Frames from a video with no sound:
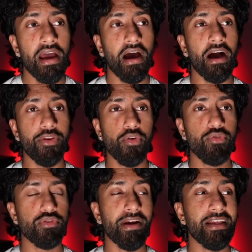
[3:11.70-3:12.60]
Don't
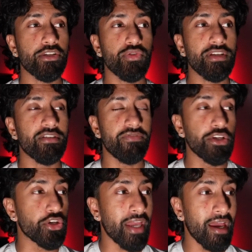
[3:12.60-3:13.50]
use money that you need to
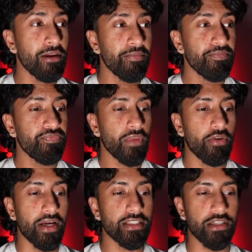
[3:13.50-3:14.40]
feed your kid,
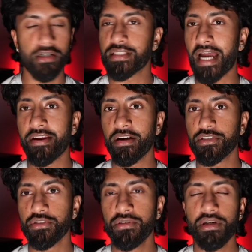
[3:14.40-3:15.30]
right? Start a side
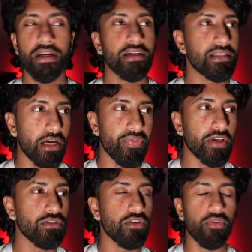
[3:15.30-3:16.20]
hustle, sell
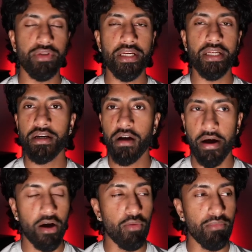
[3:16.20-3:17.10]
things you don't need,
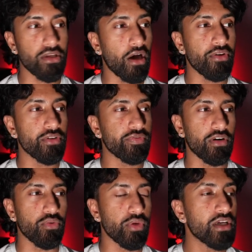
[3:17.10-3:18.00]
cut out McDonald's for
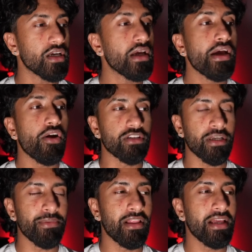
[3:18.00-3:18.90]
a week or
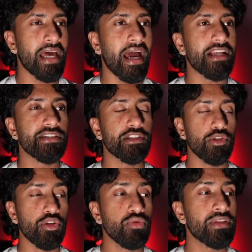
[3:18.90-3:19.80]
something like that, and
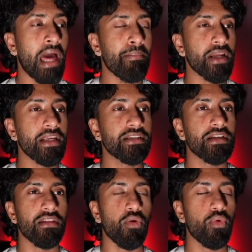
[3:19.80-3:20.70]
use that money to
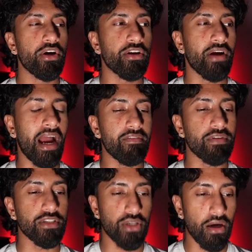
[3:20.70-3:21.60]
lower your
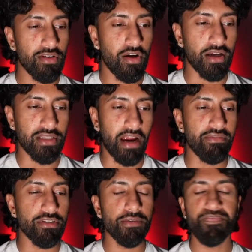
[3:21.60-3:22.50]
average, dollar cost average.